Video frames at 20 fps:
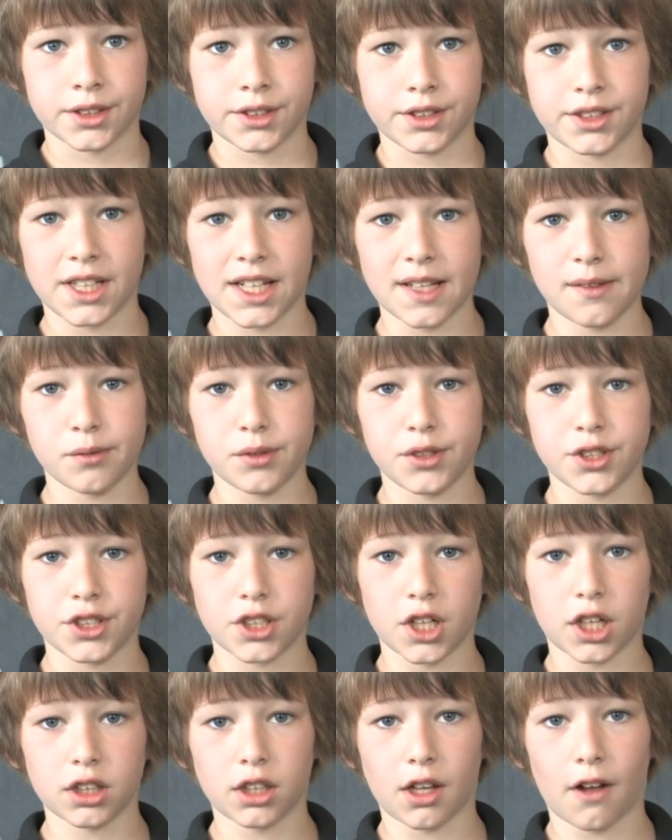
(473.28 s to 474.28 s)
James
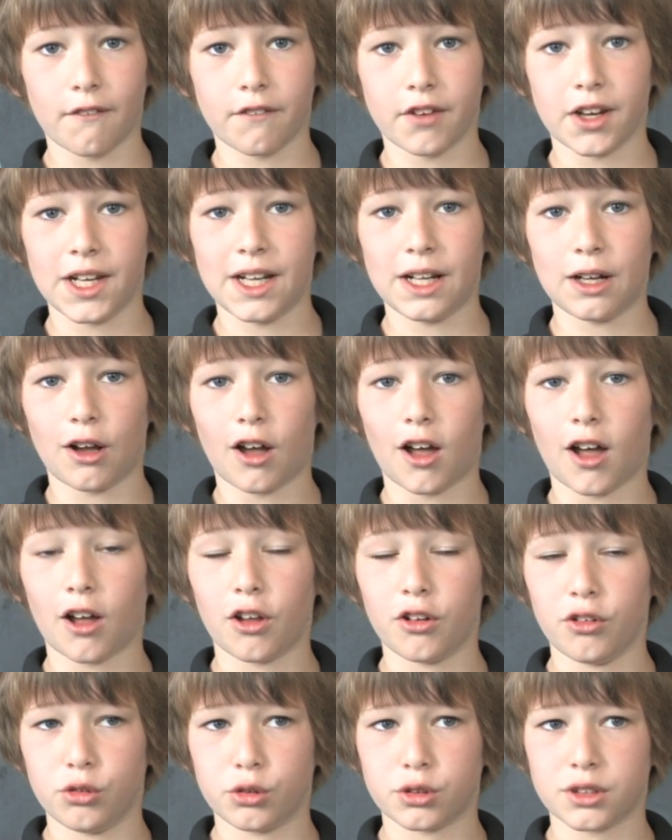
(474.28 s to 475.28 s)
shut up Kinneil
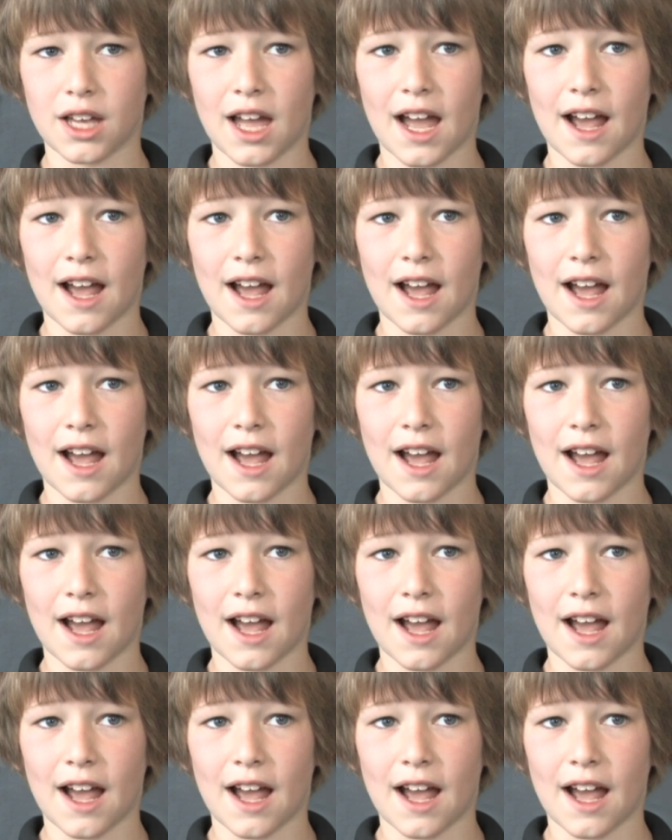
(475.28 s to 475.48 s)
House